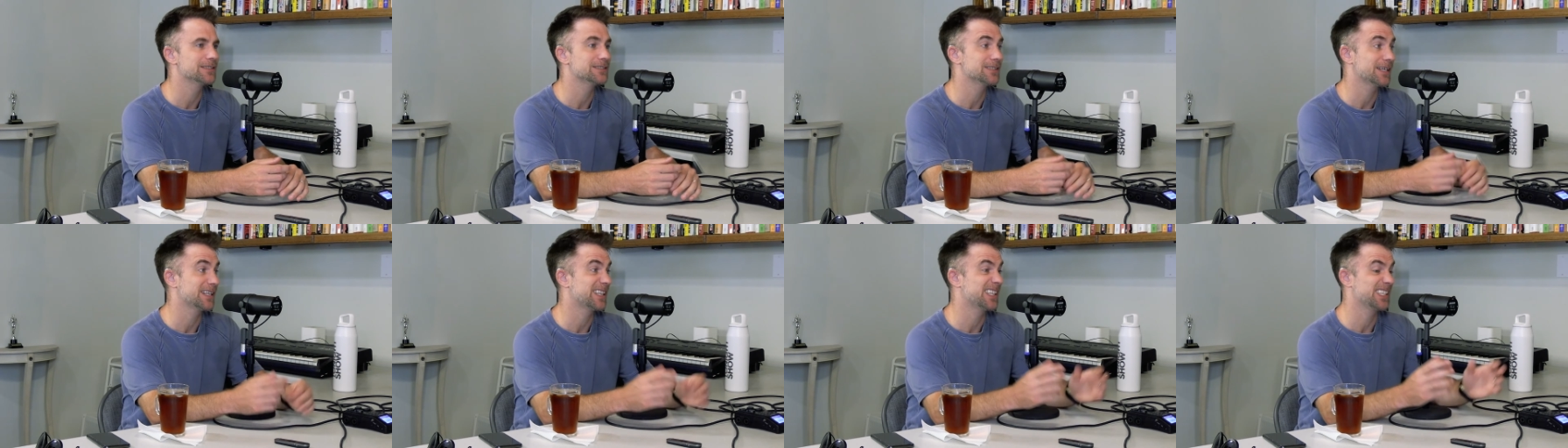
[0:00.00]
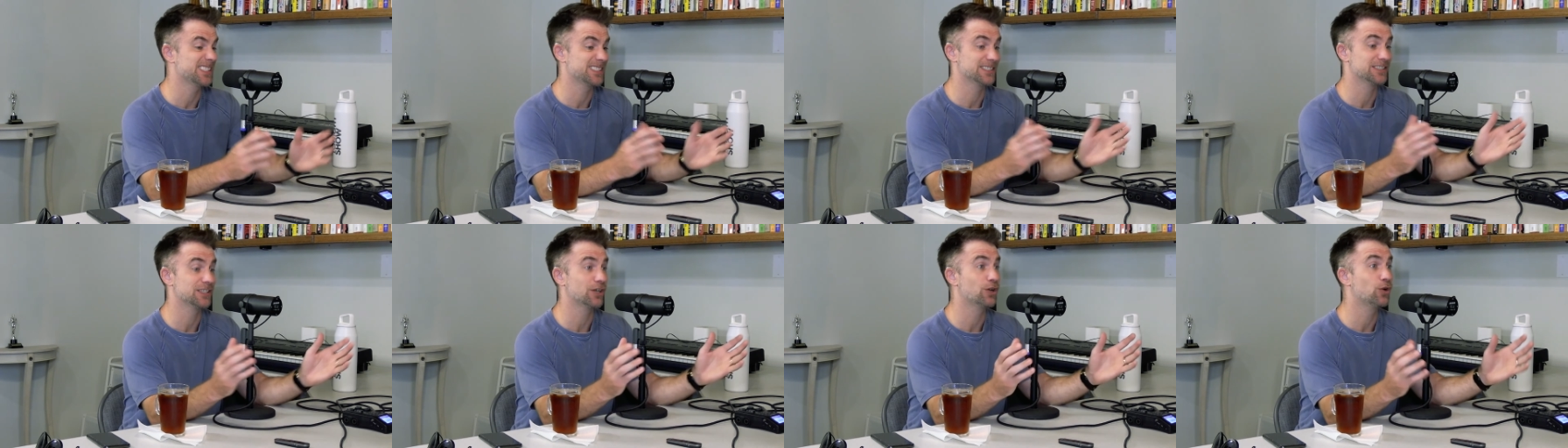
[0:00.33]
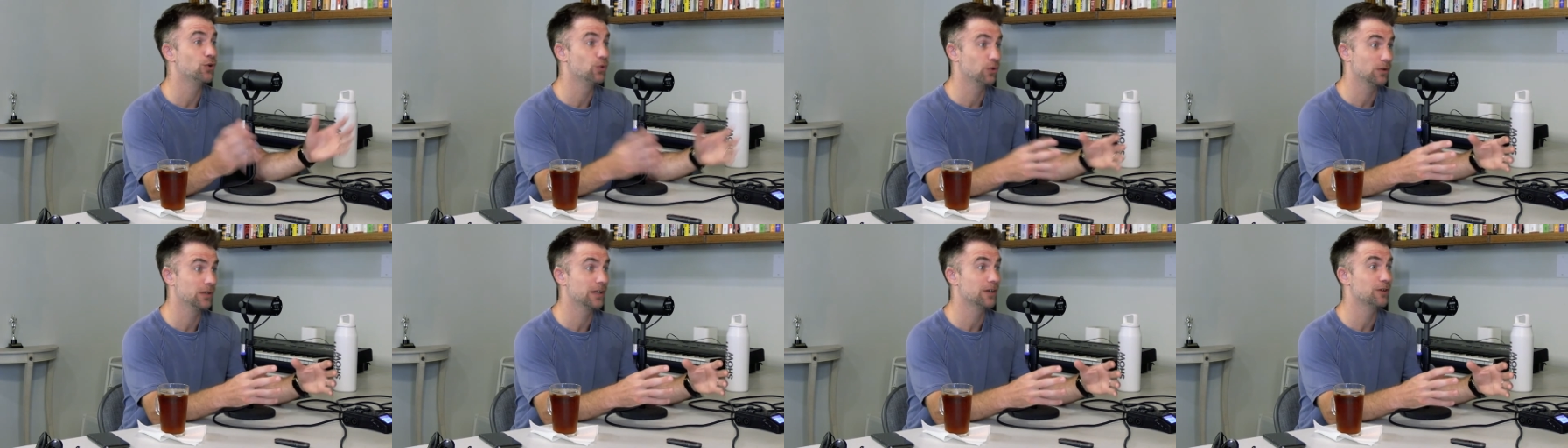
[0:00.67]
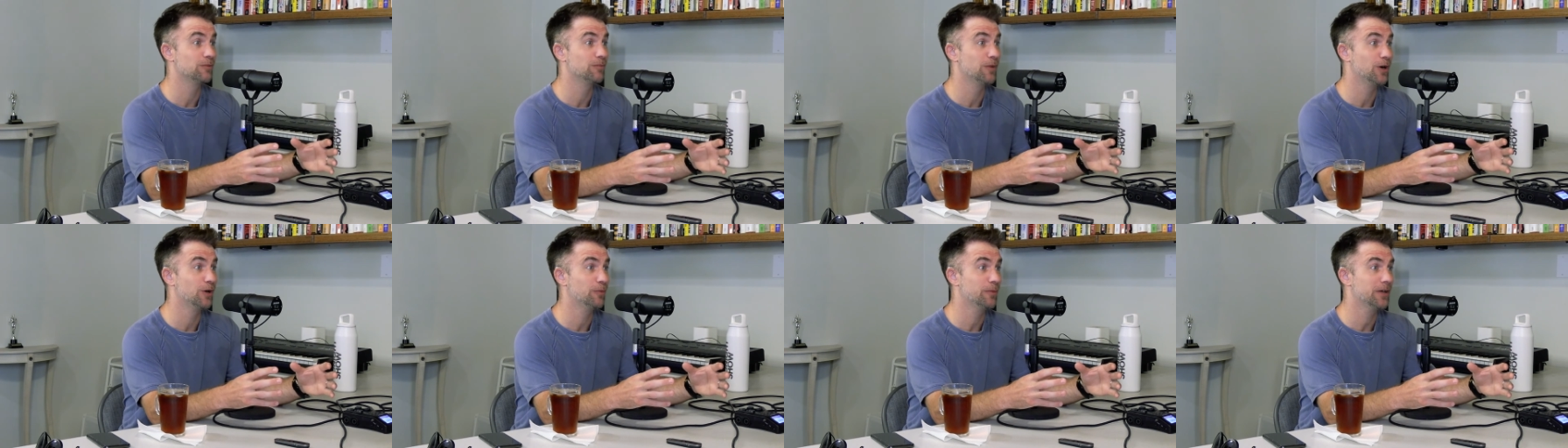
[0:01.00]
It's like, this is a cool
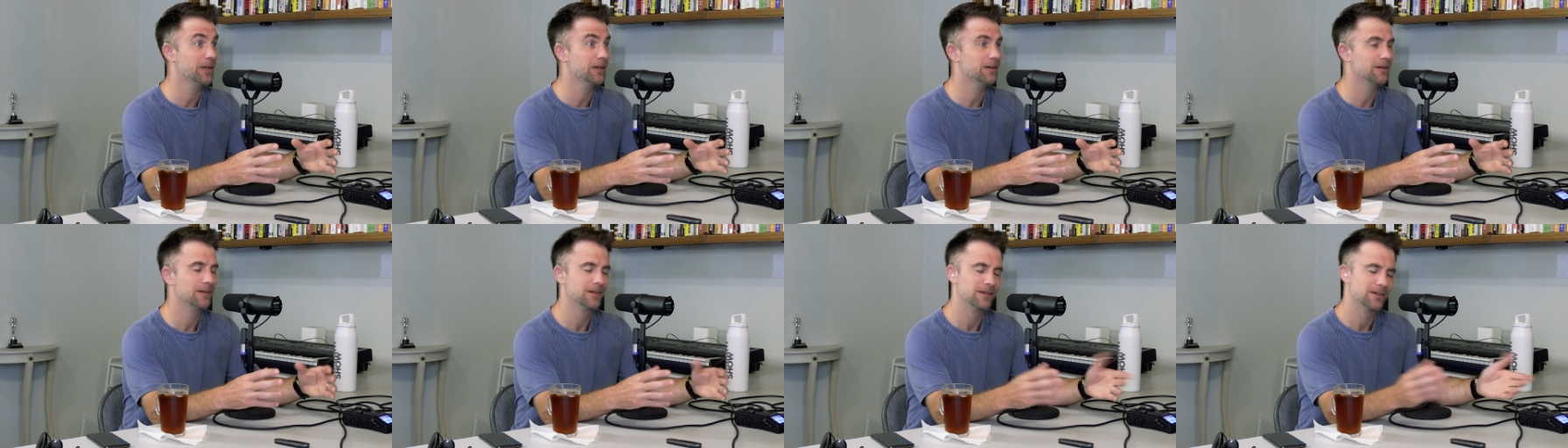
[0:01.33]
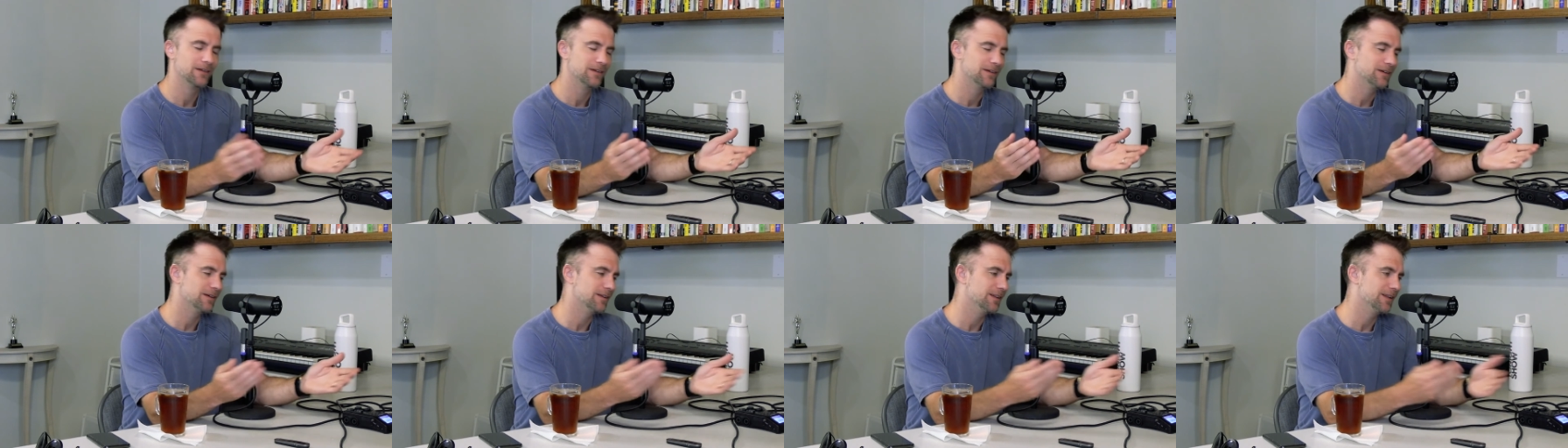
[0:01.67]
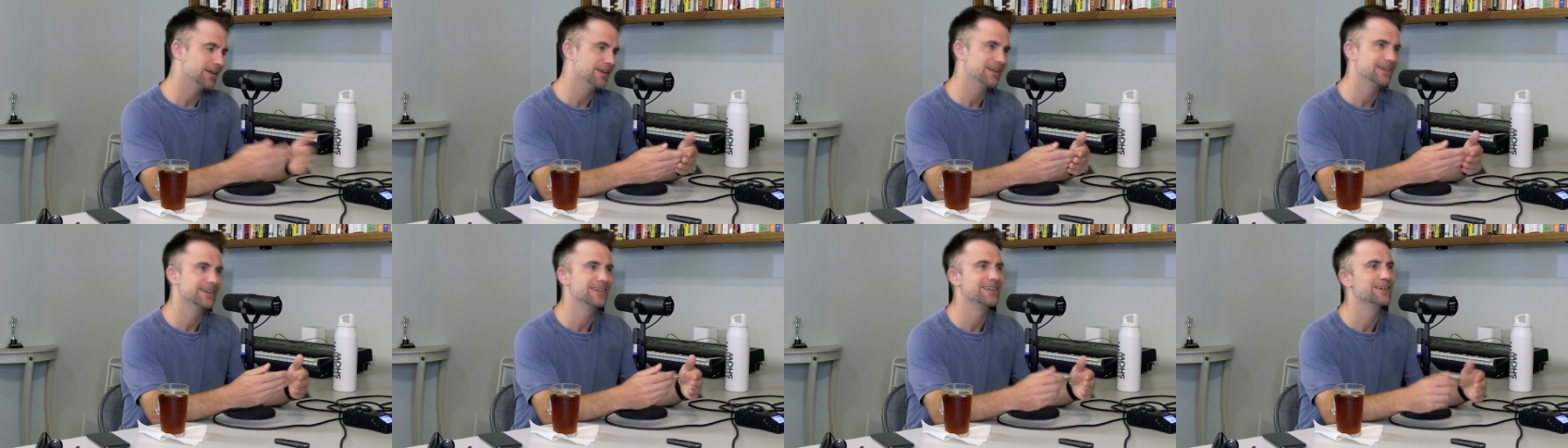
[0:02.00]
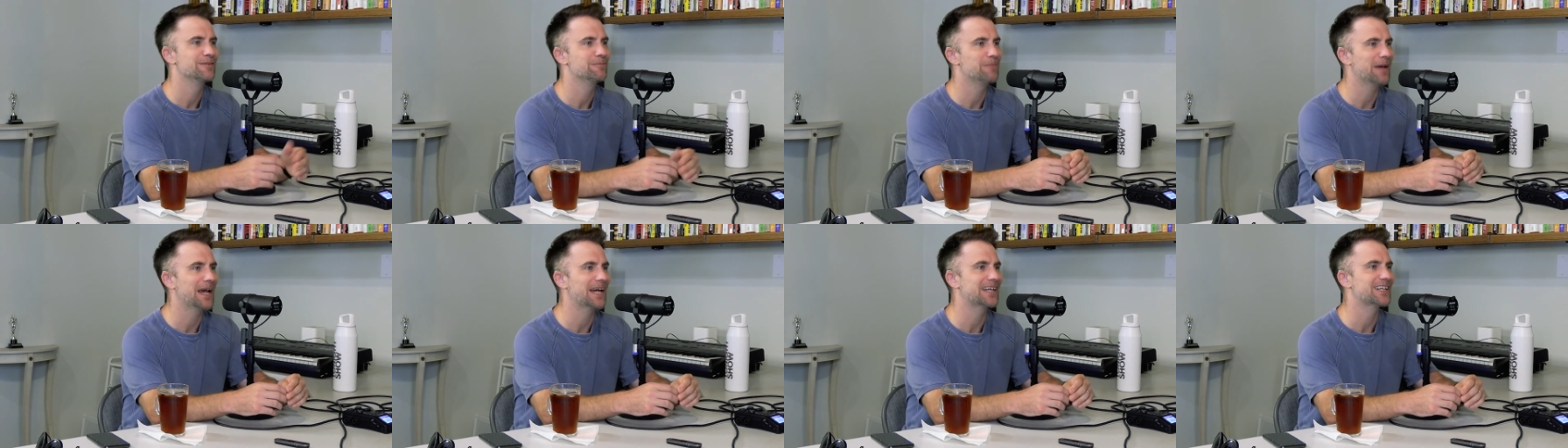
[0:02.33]
little moment, and then
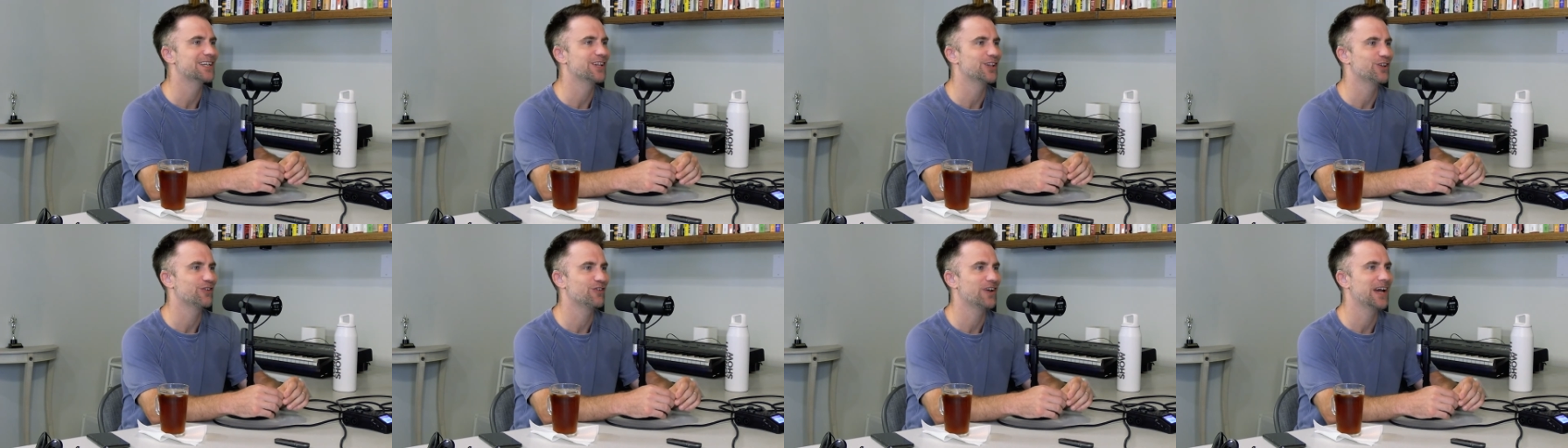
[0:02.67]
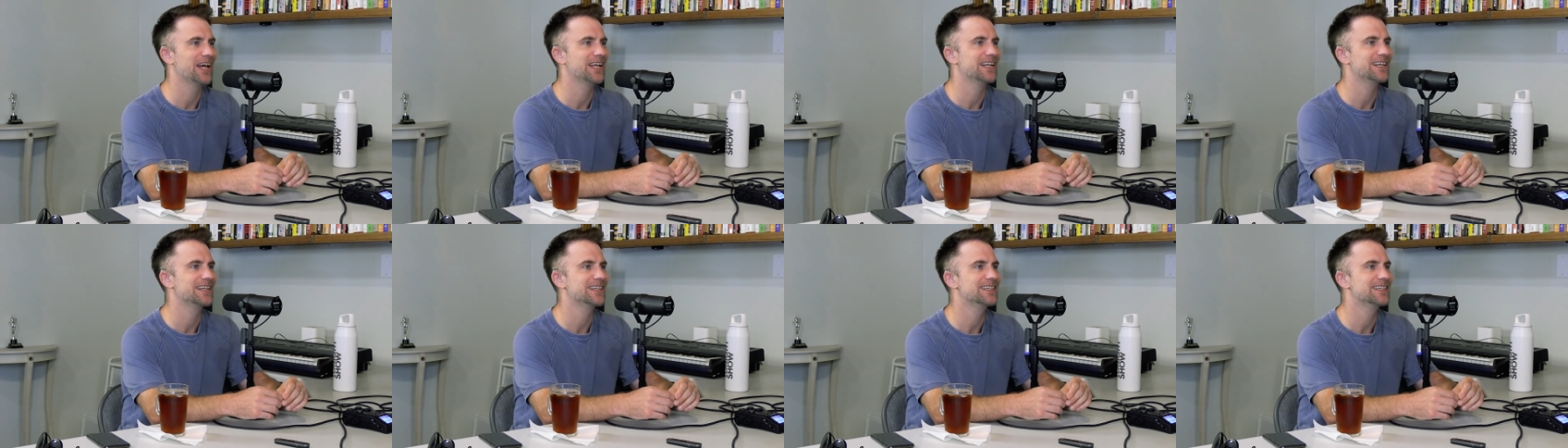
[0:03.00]
back to the grind.